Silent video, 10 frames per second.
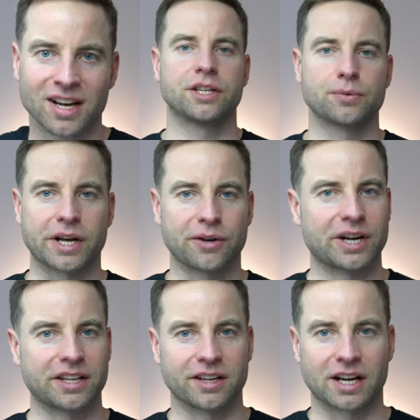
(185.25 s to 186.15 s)
This way you
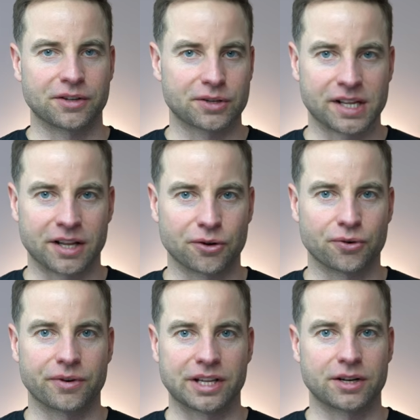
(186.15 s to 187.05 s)
can understand
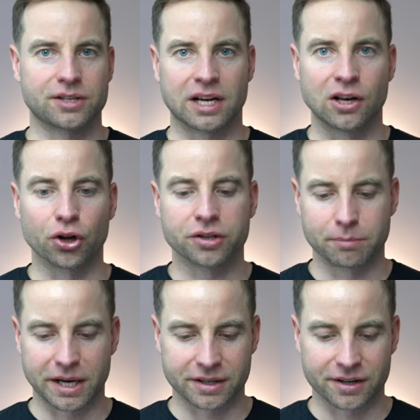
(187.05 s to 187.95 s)
your readers a lot
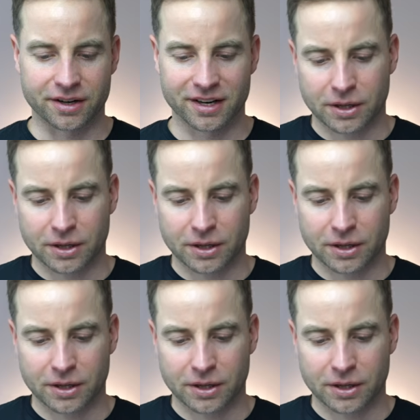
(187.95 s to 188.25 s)
better.